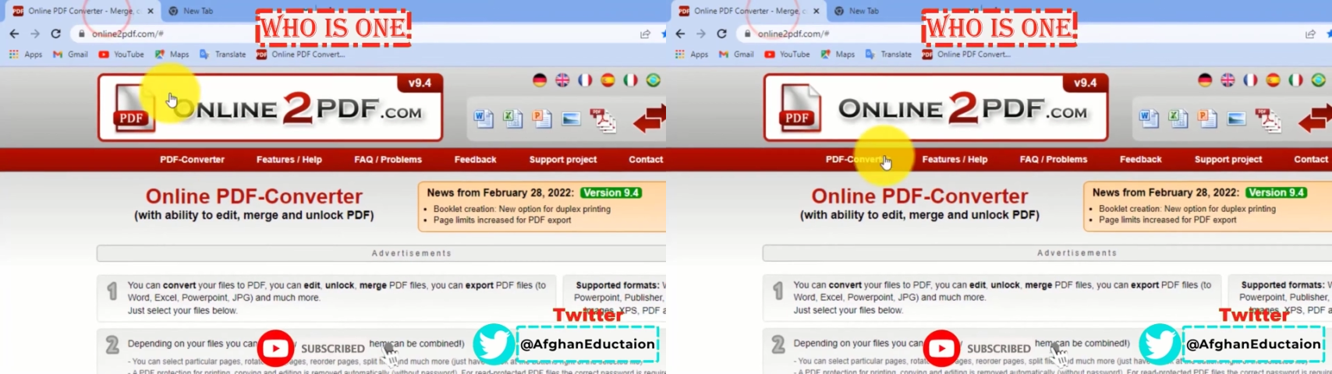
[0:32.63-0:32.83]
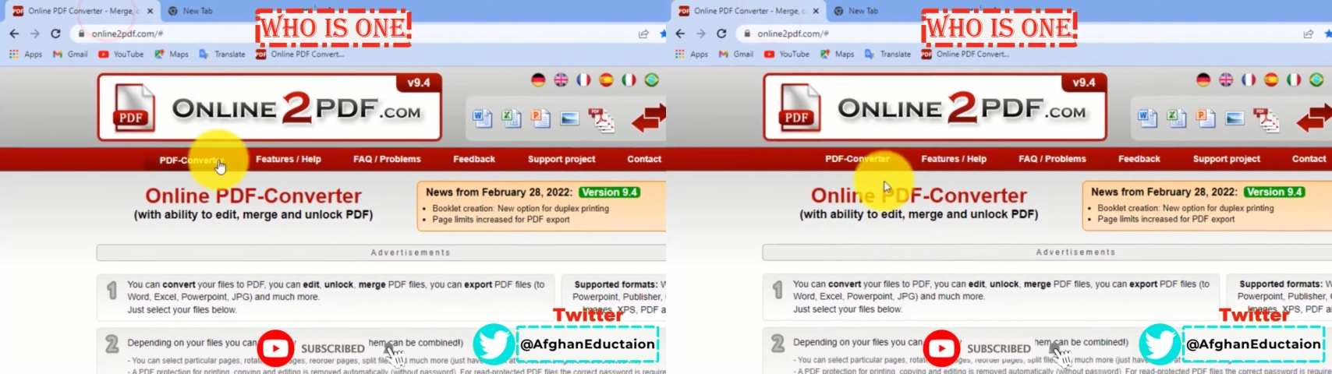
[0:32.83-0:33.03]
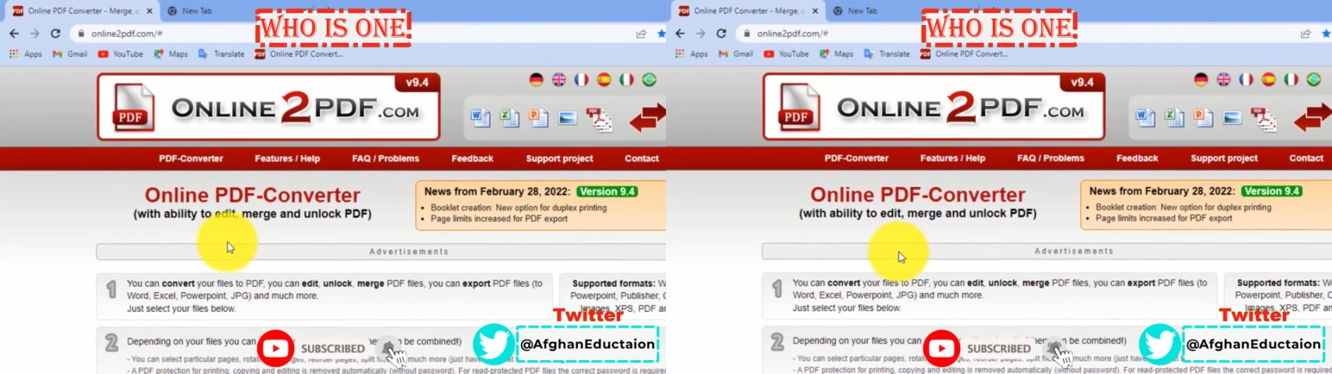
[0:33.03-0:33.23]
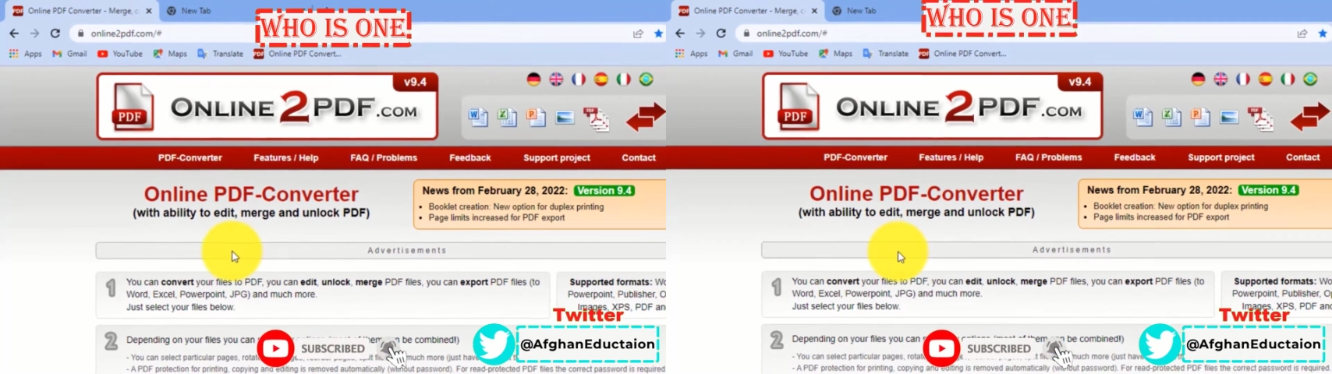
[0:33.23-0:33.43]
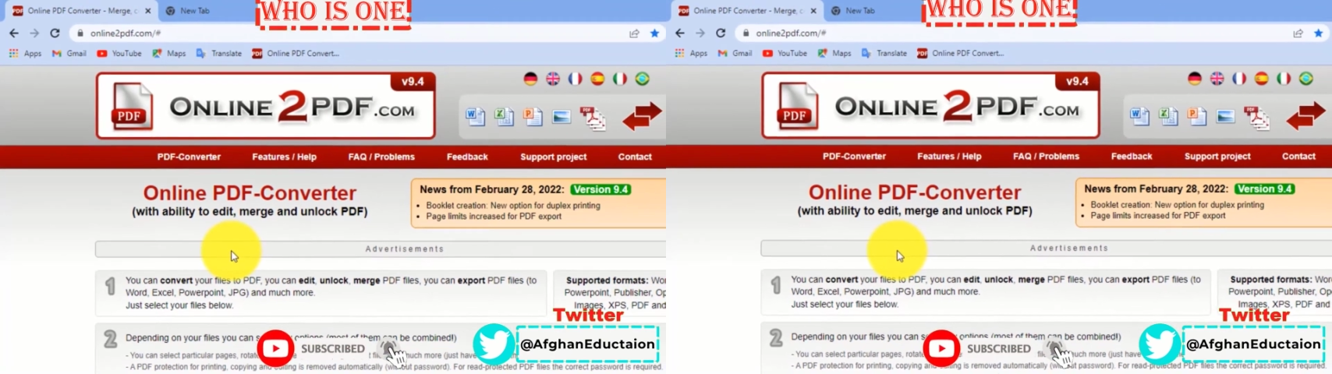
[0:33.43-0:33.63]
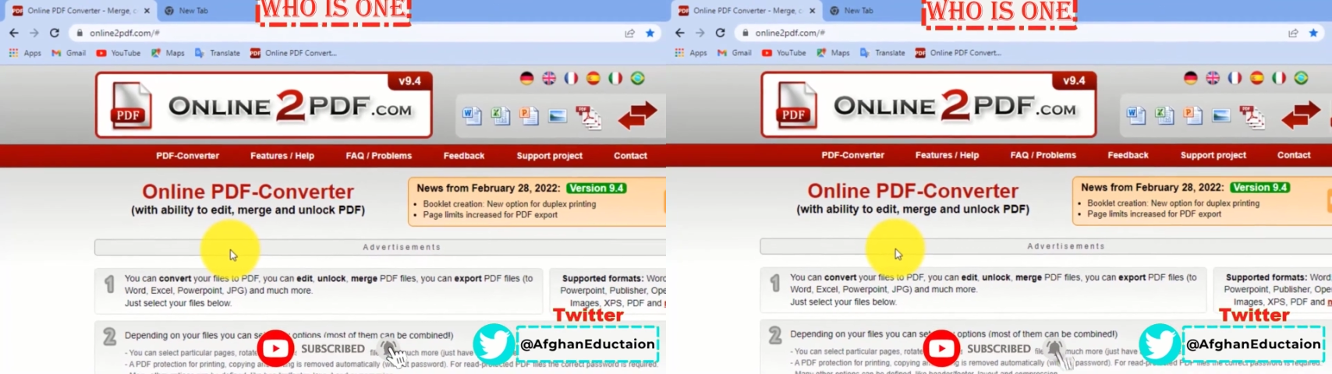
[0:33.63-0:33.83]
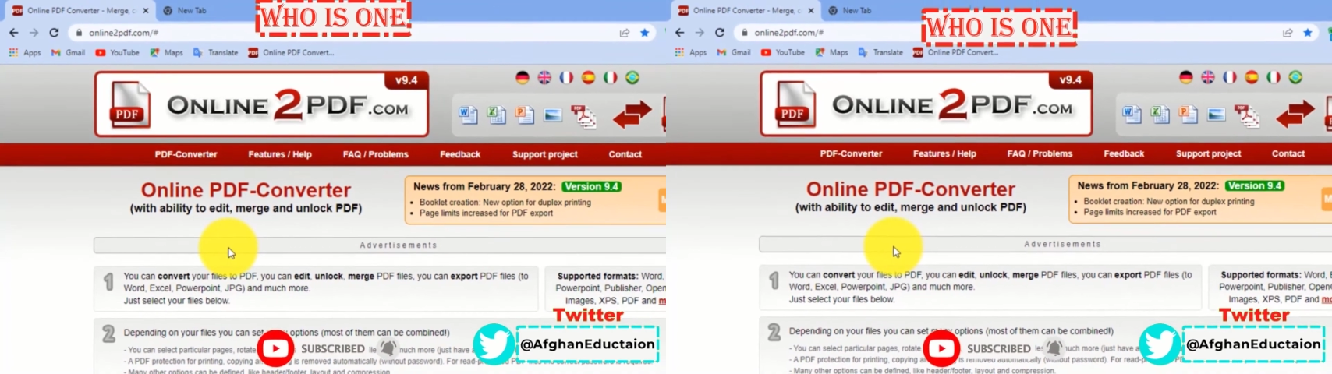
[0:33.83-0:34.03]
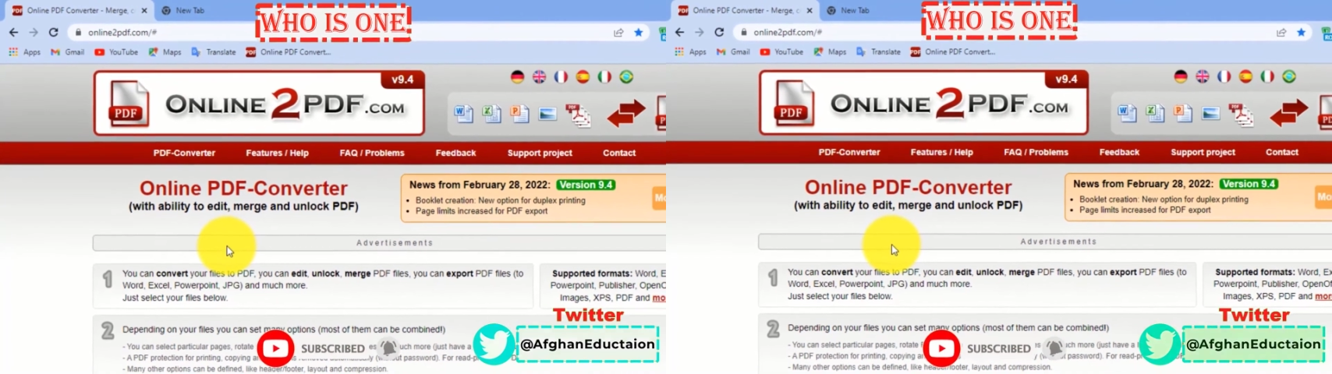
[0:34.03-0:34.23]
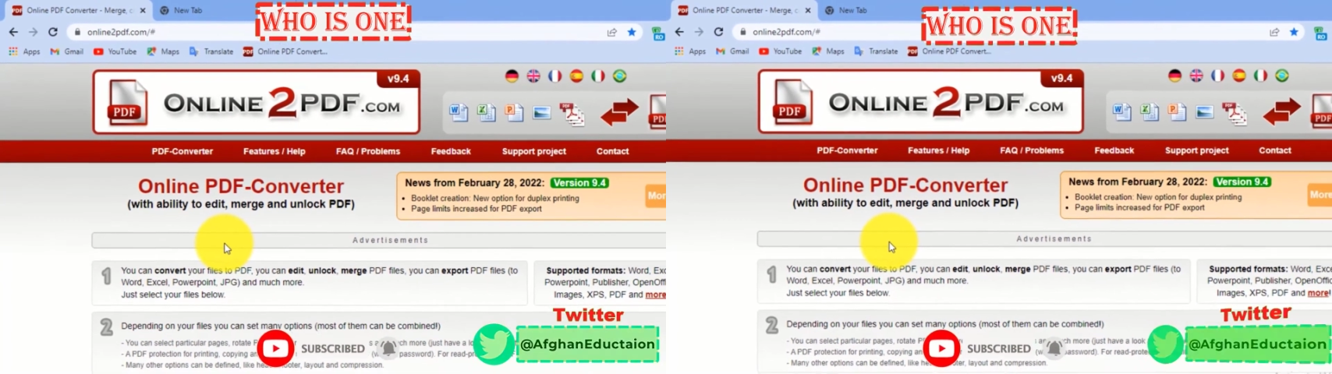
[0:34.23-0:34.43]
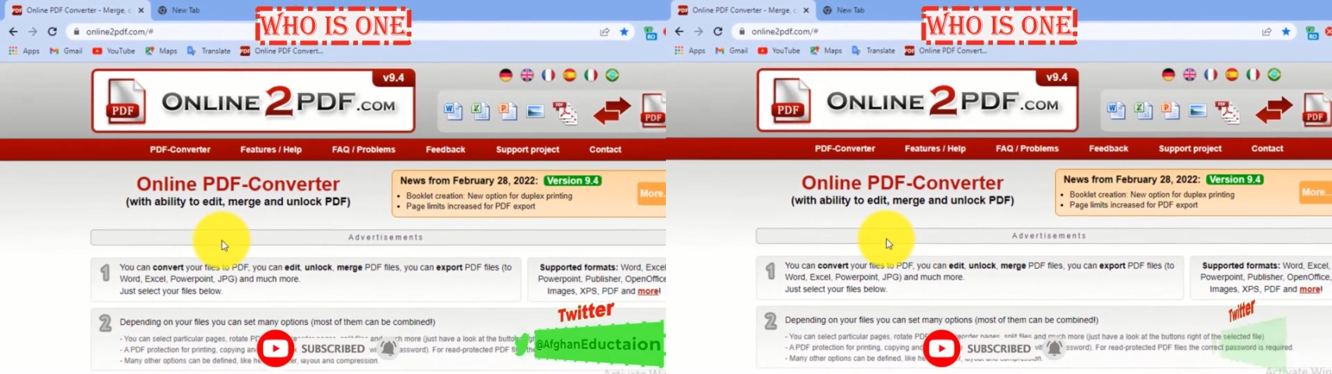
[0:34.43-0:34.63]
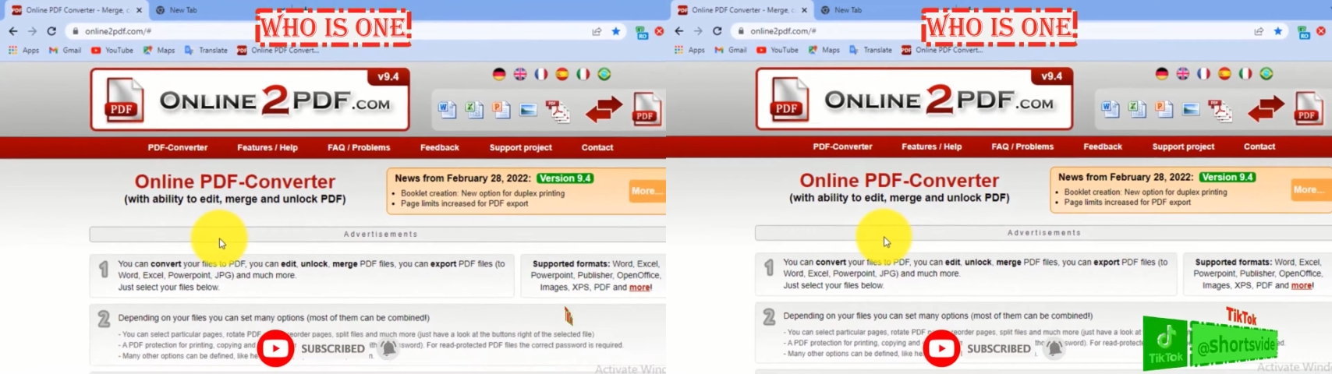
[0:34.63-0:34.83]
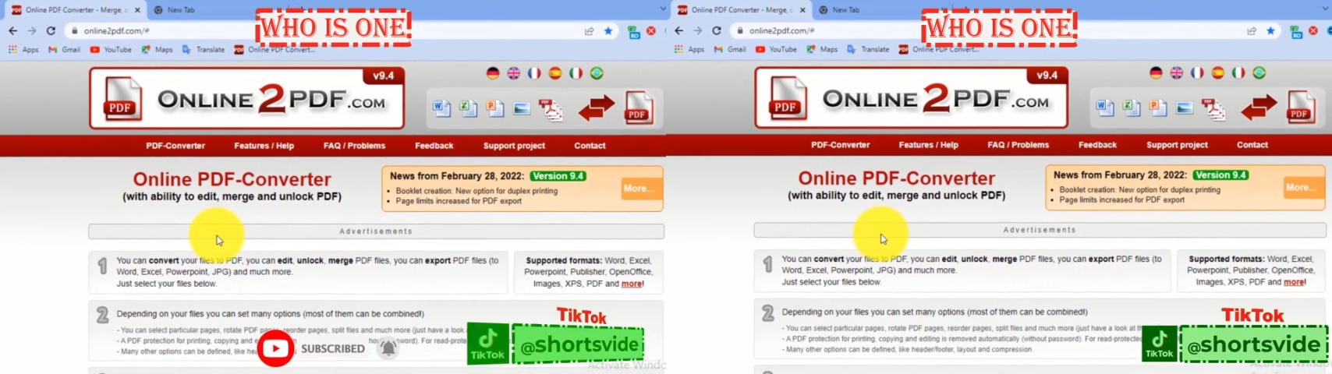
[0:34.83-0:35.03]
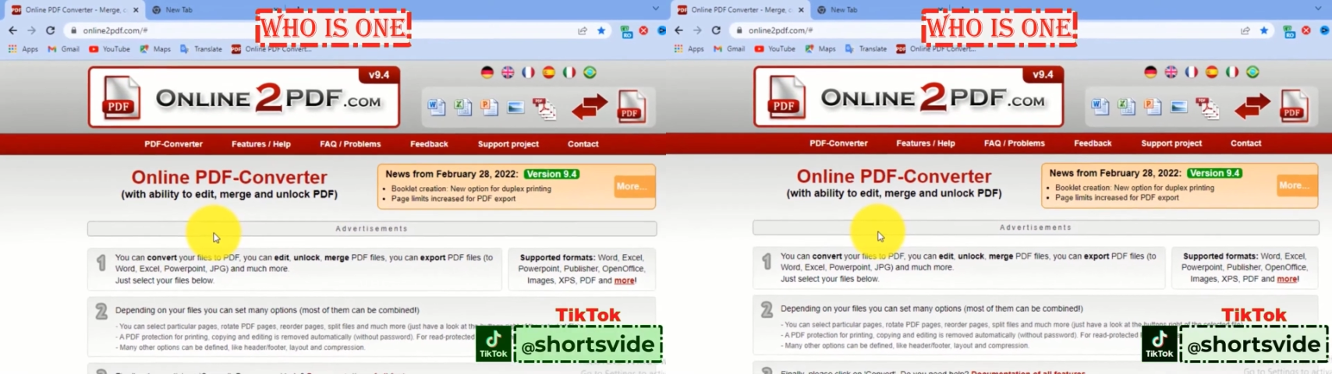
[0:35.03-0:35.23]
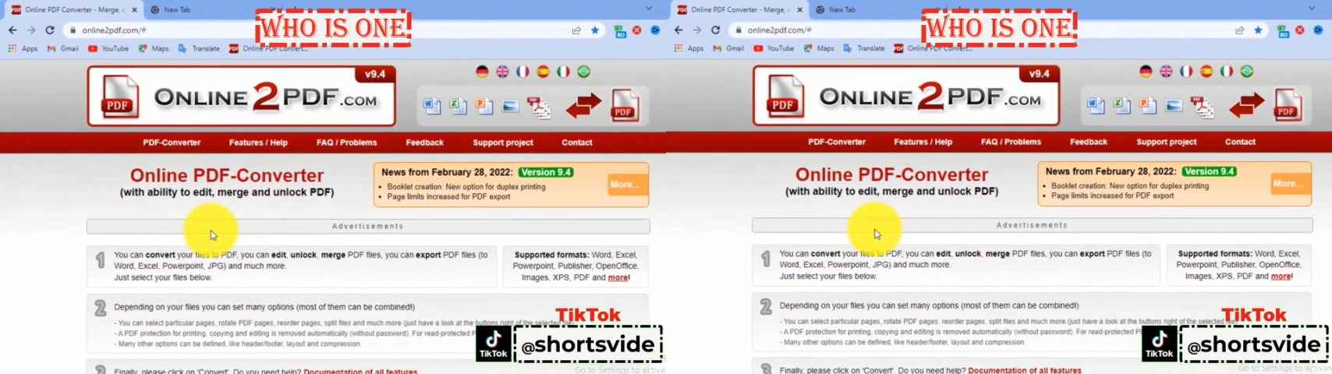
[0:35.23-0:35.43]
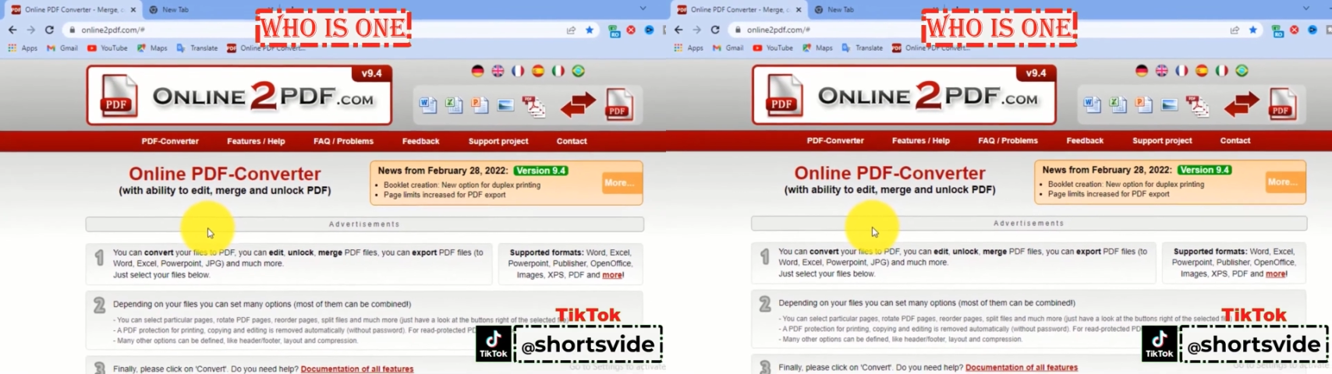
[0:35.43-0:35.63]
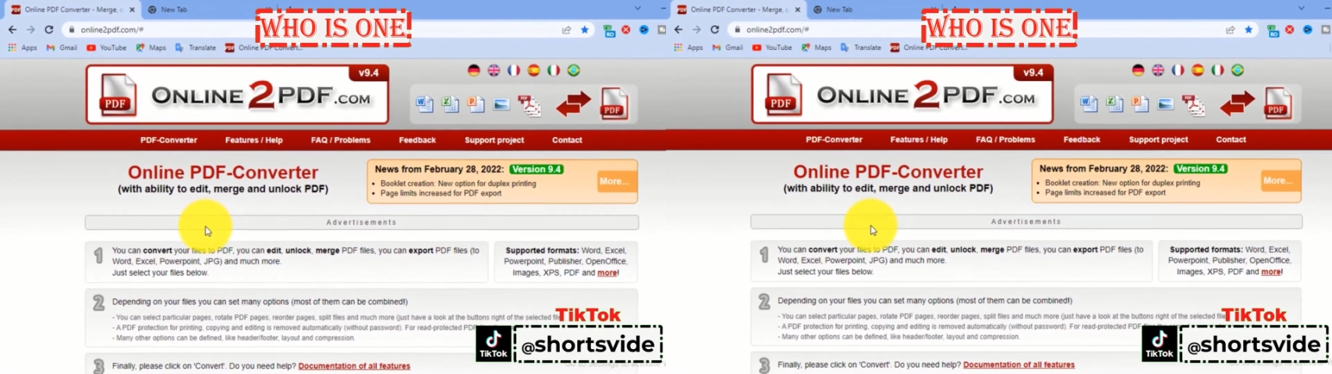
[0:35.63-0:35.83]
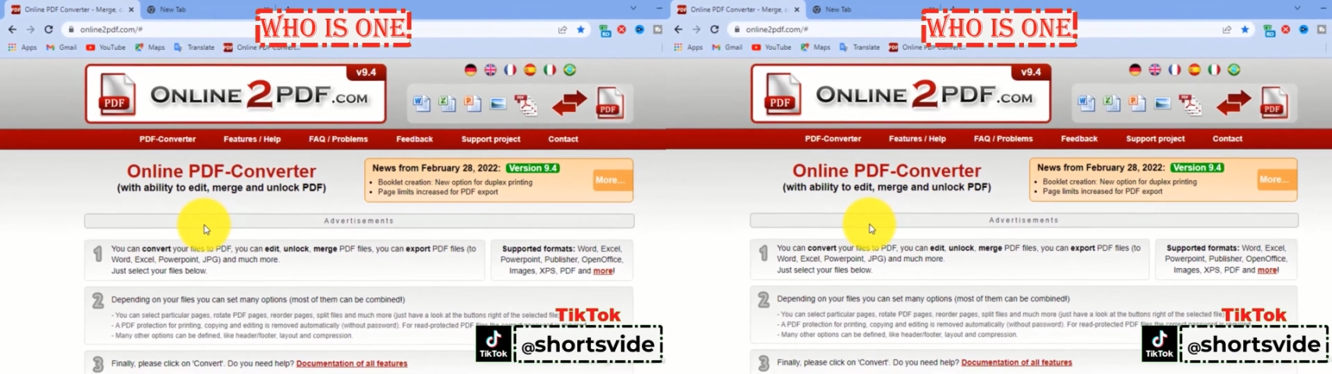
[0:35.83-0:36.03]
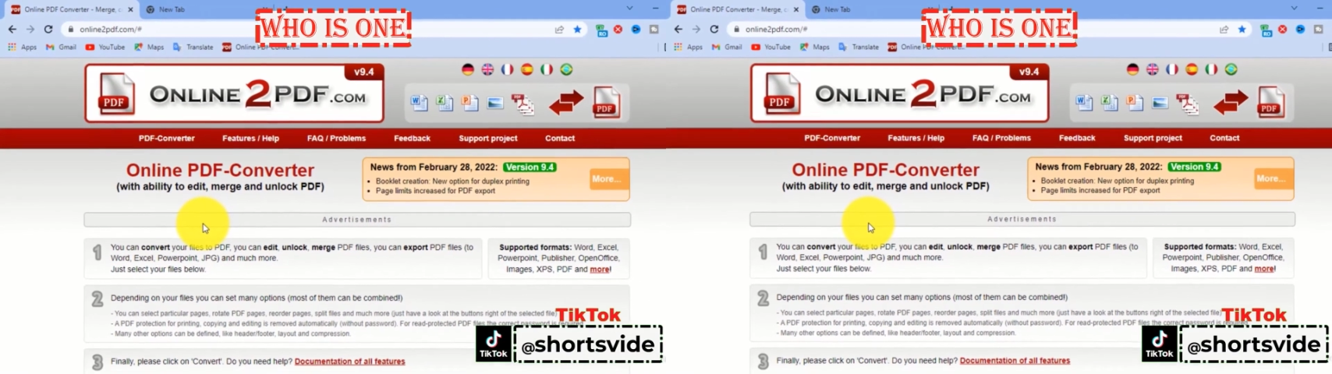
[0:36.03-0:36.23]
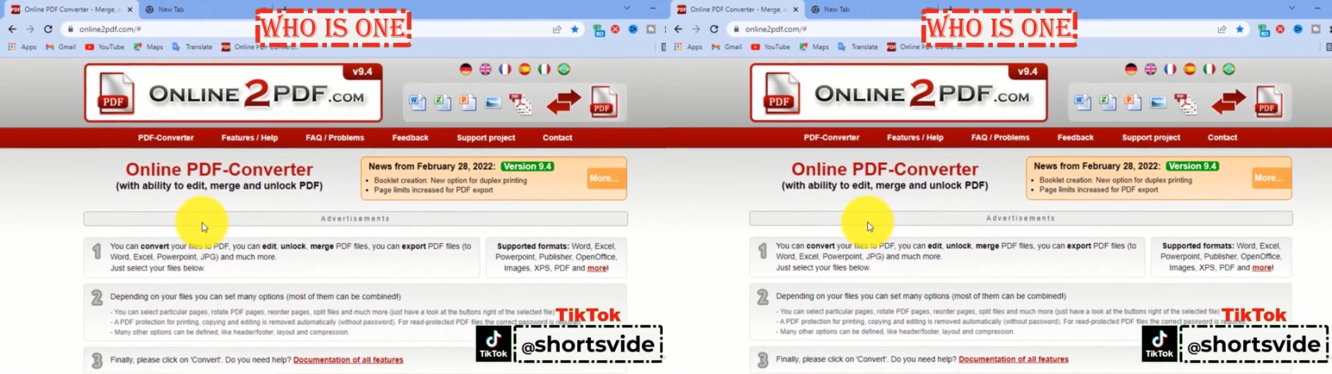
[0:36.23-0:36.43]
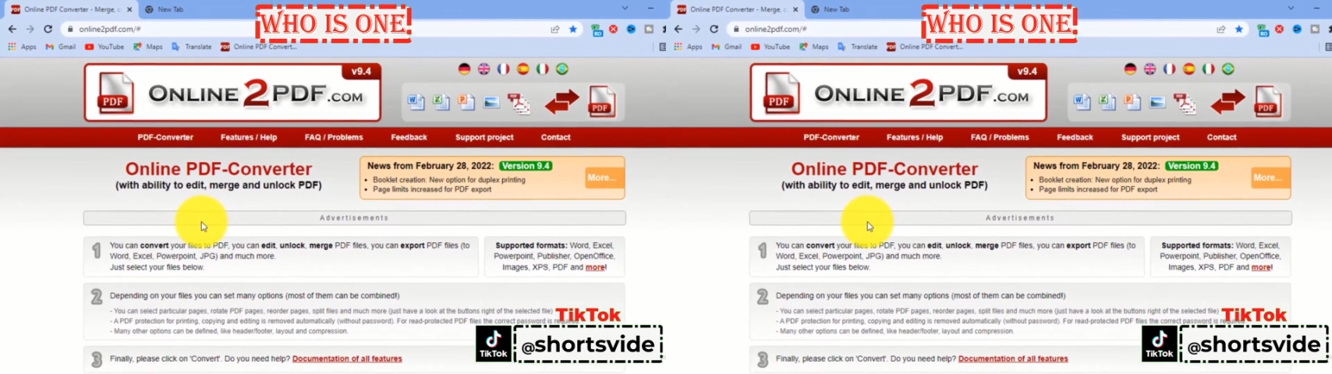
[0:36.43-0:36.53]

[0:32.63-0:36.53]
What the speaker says: Nobody's mouth can be seen.